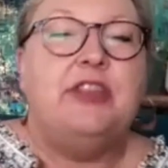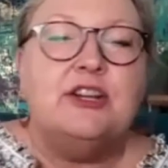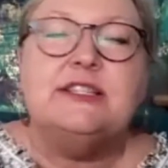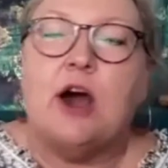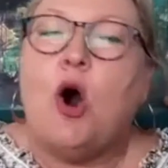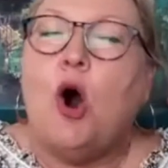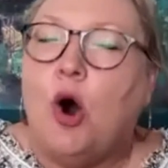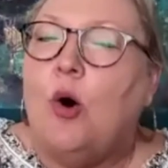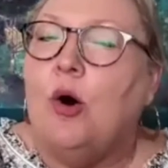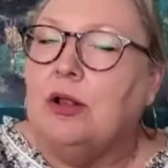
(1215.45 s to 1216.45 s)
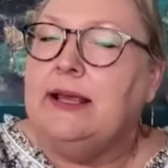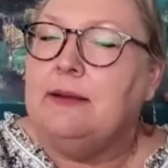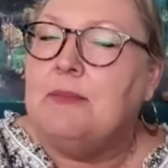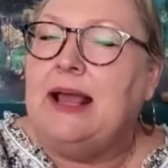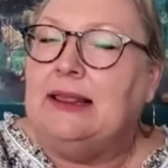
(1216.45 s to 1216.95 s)
there's a hole
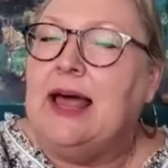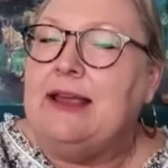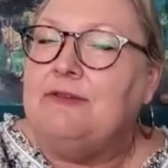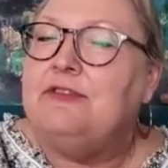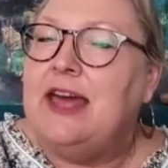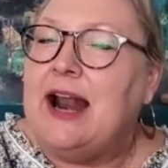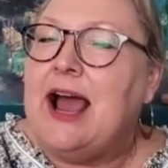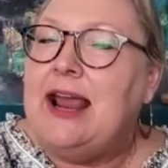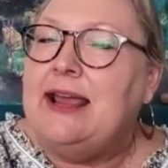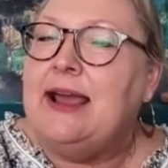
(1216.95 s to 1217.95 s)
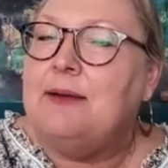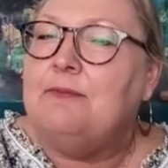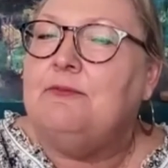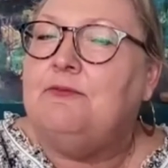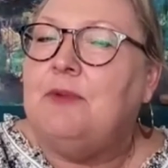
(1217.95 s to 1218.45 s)
in my life that I
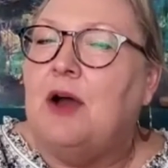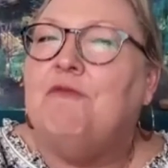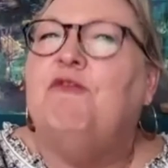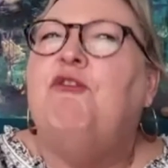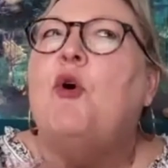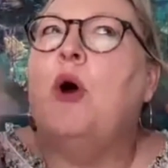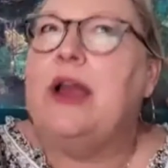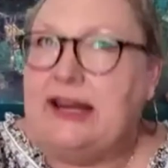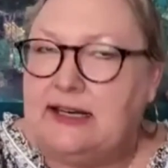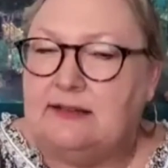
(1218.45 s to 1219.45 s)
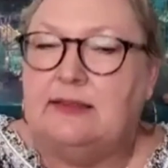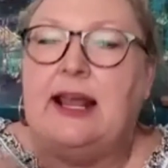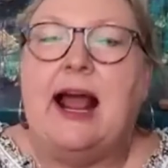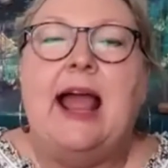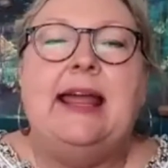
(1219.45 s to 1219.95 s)
am, a void
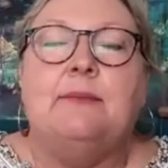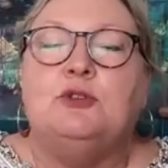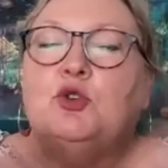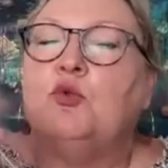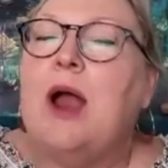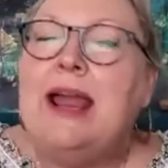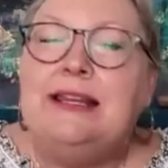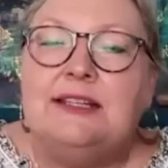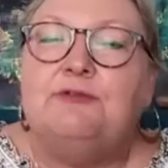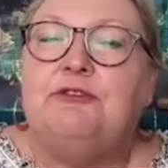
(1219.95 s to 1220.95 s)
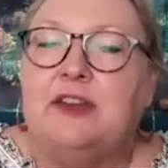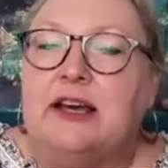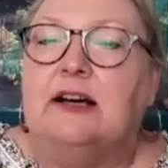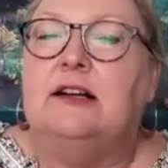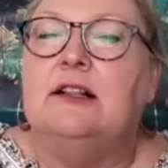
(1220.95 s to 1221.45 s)
that I am trying to
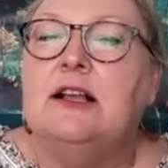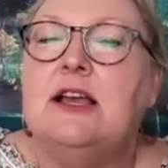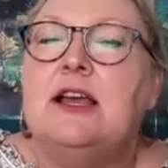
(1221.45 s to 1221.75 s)
fill,